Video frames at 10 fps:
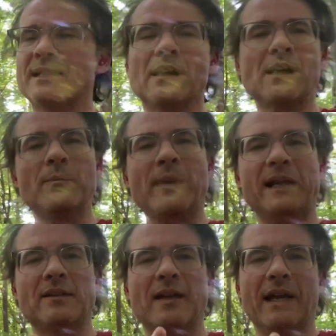I'll come back
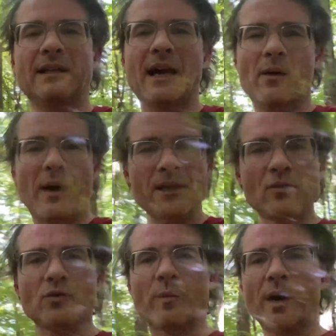to that, how I
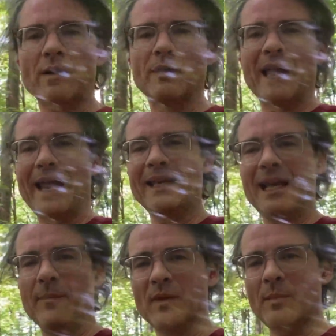use Remarkable and
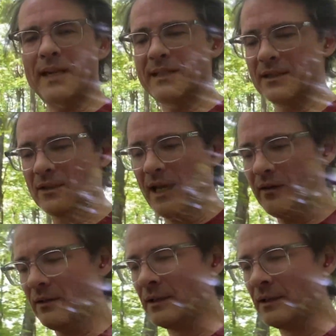Eptabase together.